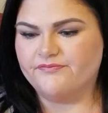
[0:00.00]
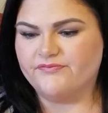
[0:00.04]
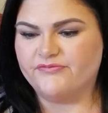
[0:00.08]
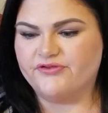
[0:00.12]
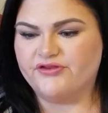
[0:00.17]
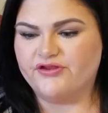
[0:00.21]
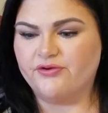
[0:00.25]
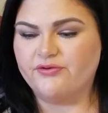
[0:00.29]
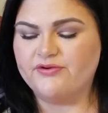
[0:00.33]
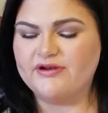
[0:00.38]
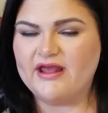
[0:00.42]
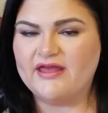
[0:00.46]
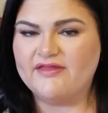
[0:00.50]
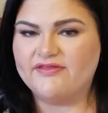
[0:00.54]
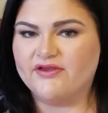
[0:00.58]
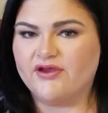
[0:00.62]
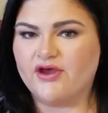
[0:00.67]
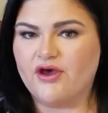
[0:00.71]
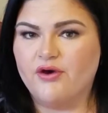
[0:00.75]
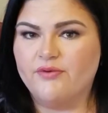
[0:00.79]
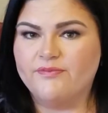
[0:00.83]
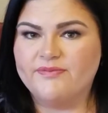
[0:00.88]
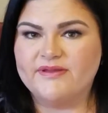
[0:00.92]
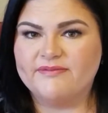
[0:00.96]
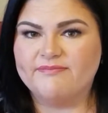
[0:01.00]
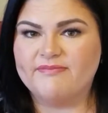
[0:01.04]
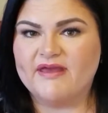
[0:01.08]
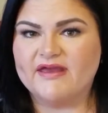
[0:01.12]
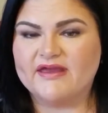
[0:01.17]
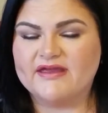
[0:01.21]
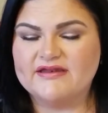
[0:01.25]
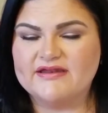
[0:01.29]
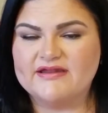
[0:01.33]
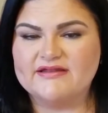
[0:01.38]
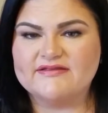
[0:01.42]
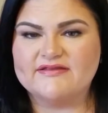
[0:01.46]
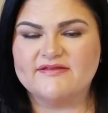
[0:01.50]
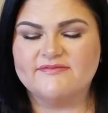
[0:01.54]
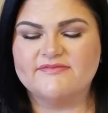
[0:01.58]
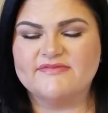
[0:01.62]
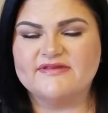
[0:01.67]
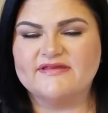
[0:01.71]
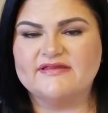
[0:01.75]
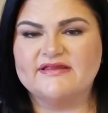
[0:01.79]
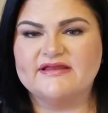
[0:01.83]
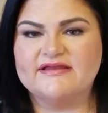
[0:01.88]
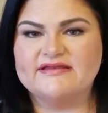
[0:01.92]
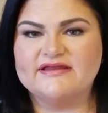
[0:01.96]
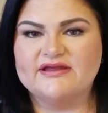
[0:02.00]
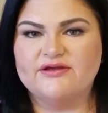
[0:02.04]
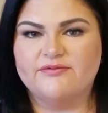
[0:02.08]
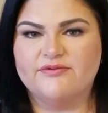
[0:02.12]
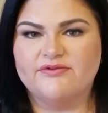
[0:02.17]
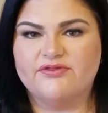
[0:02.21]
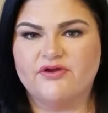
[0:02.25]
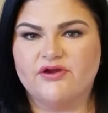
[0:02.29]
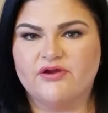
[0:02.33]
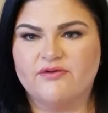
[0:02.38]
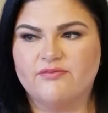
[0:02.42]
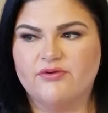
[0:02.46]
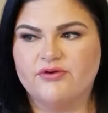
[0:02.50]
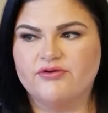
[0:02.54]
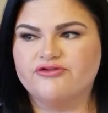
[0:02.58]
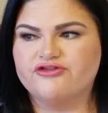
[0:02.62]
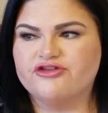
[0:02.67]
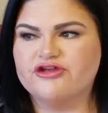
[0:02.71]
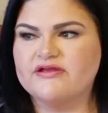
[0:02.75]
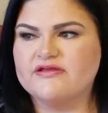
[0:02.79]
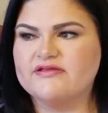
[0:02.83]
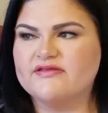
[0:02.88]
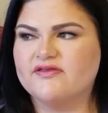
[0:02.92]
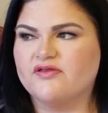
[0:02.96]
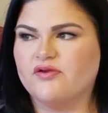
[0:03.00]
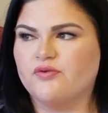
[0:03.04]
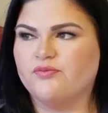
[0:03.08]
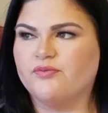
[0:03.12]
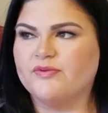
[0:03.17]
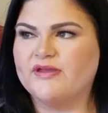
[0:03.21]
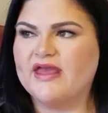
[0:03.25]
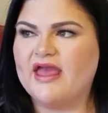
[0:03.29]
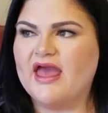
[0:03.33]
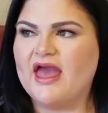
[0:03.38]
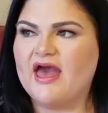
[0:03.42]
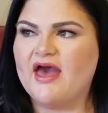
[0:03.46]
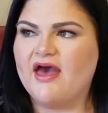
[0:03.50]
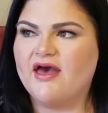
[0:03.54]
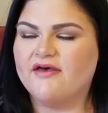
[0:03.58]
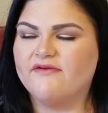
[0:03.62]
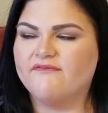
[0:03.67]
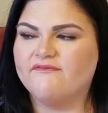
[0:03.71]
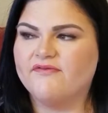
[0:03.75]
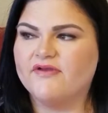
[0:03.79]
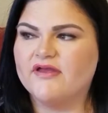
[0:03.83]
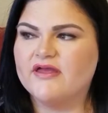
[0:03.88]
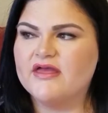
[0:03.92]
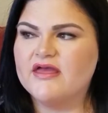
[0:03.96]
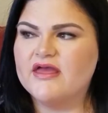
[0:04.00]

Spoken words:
don't have the coping mechanisms to deal with our emotions, or we have